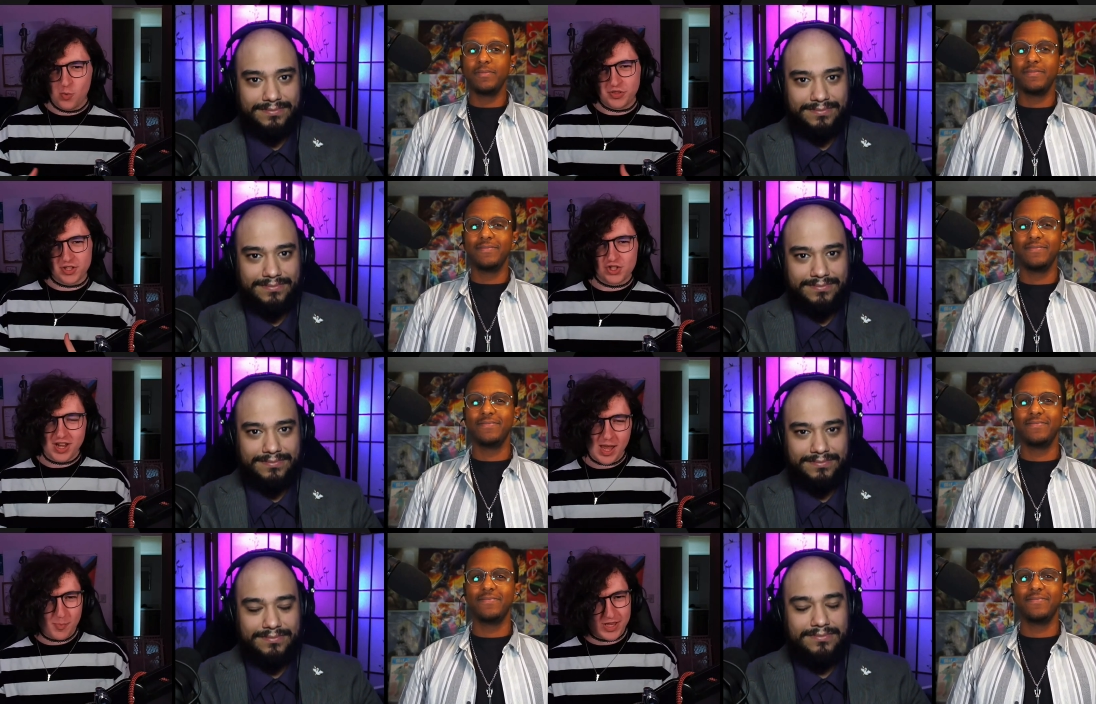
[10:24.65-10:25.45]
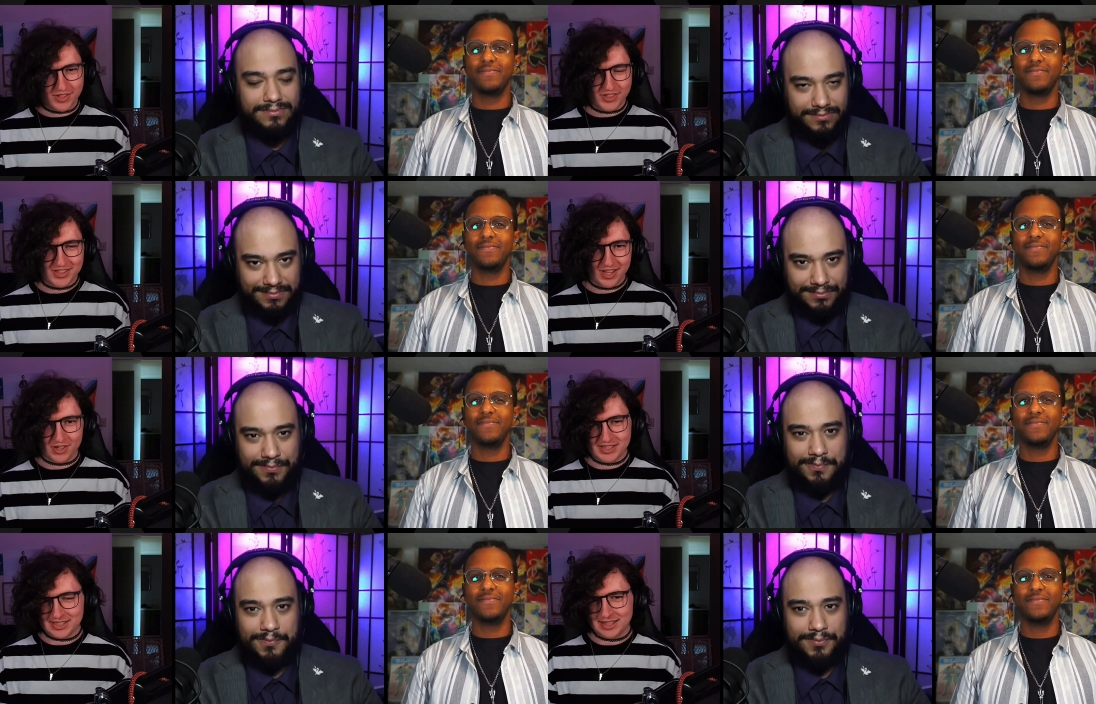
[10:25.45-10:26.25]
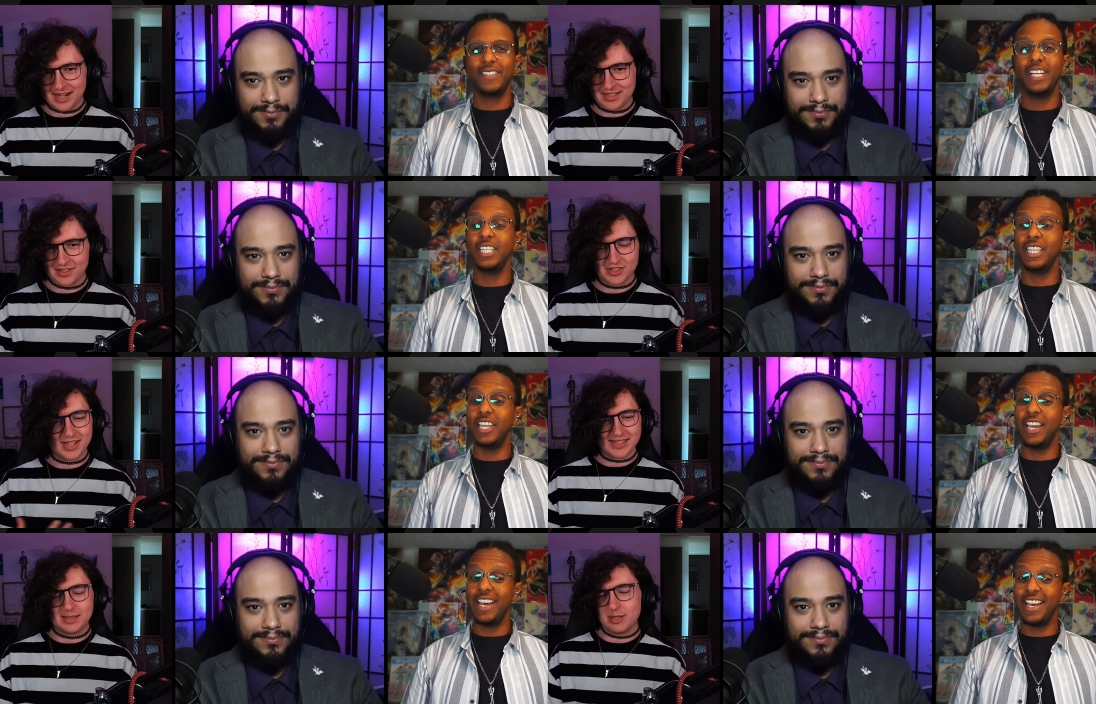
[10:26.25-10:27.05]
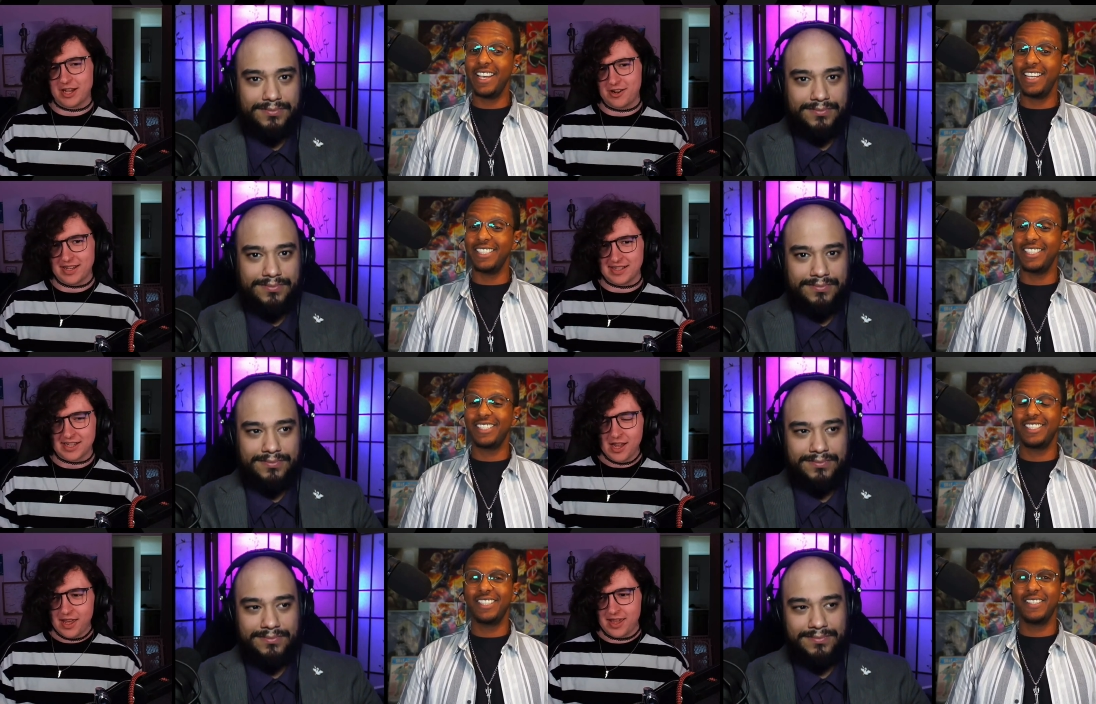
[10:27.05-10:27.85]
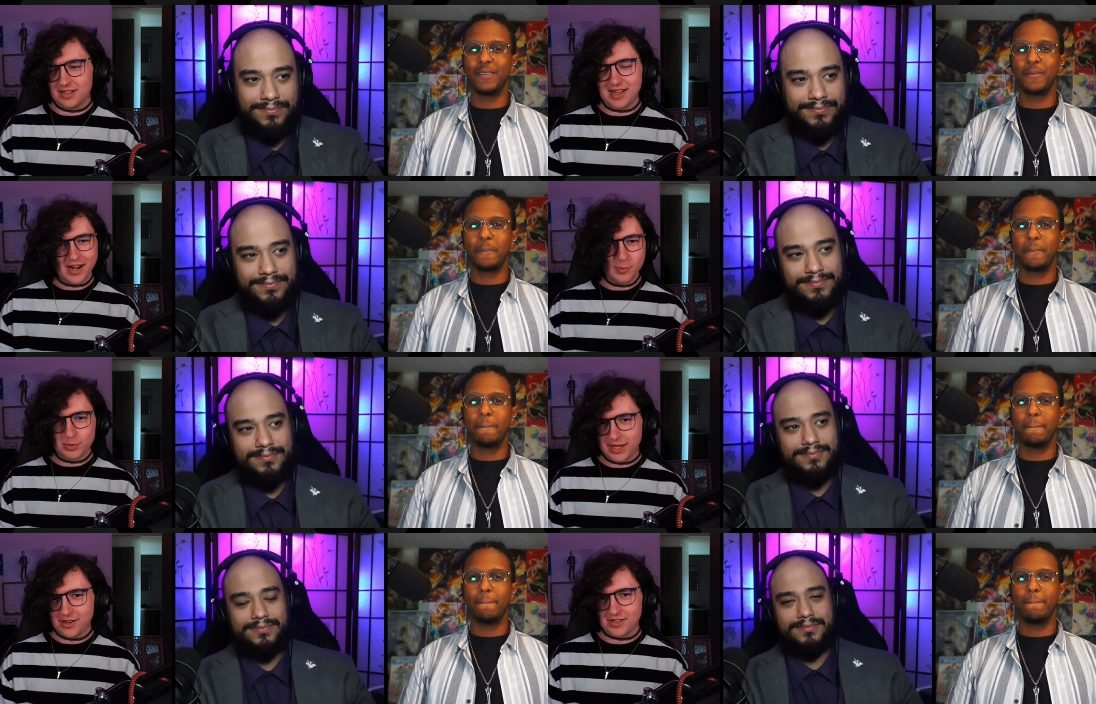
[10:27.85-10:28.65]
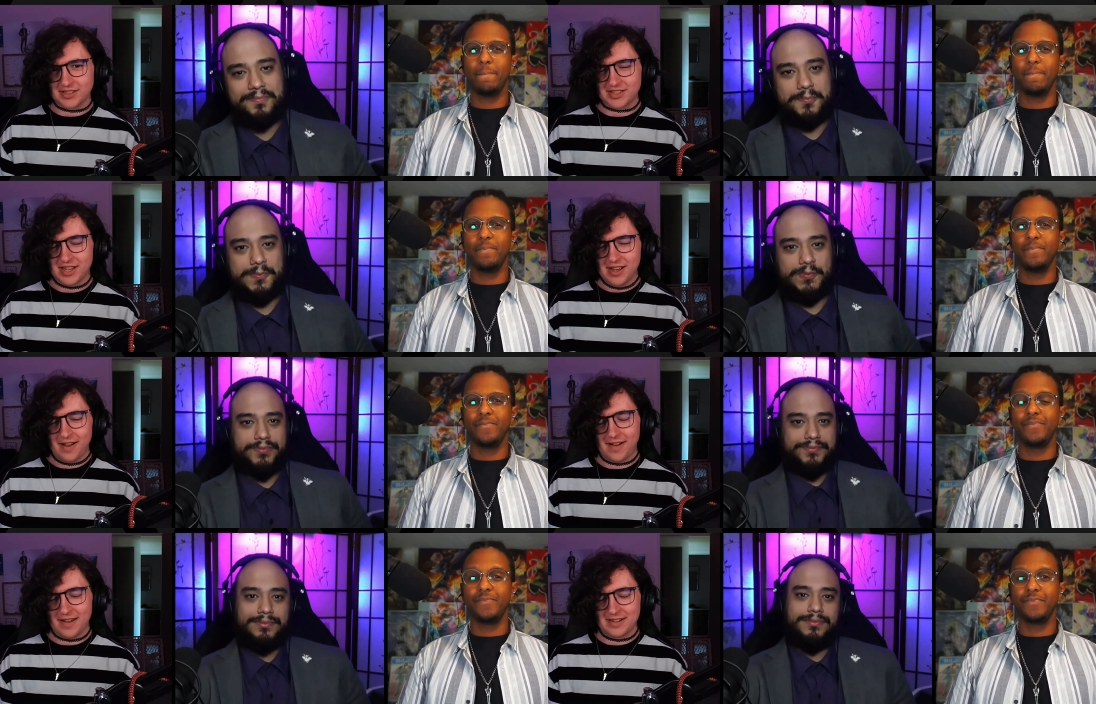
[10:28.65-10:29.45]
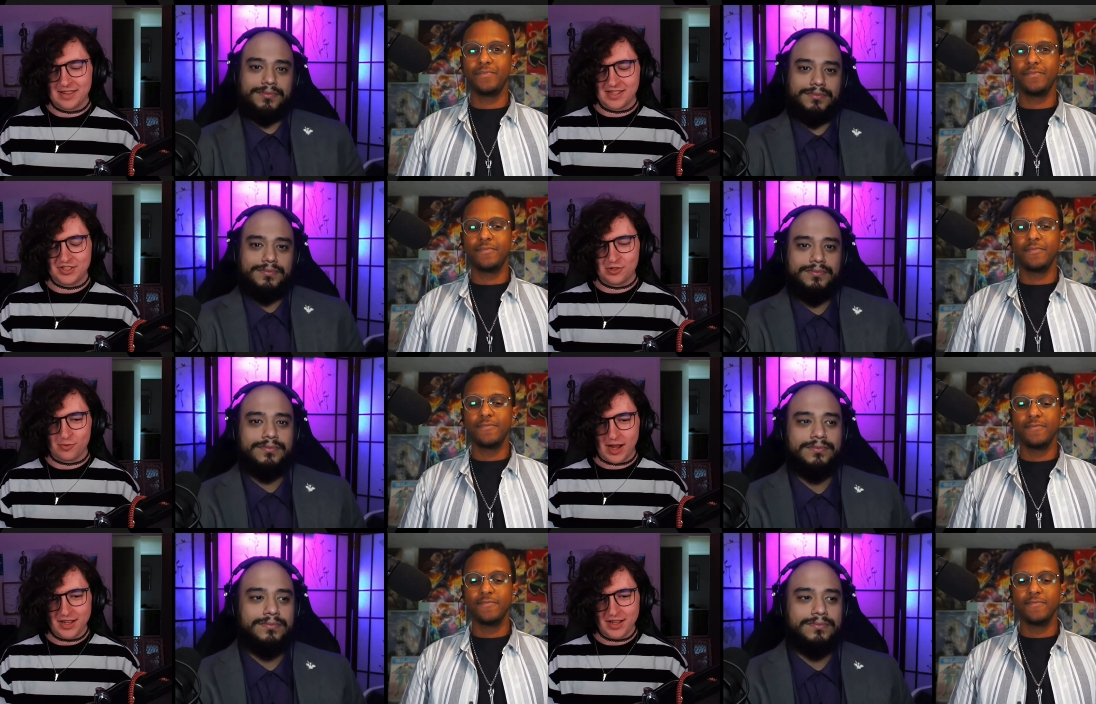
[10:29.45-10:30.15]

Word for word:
Speaker 1: with the champions that are selected. Yes. There's a lot of similarities in a lot of the players on these two